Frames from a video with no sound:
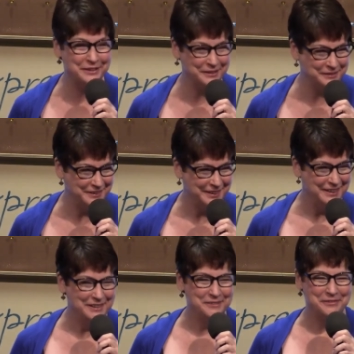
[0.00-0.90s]
you
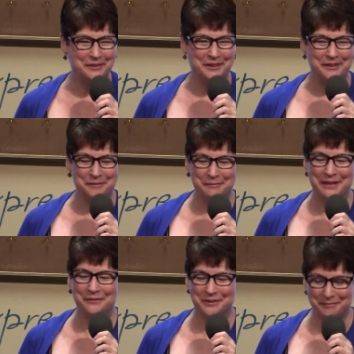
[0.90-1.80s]
for
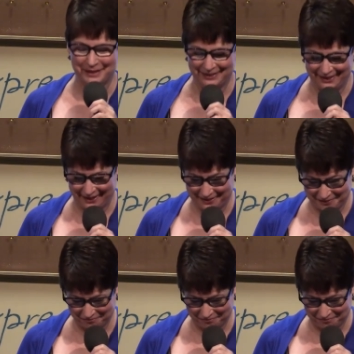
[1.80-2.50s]
being with me in that.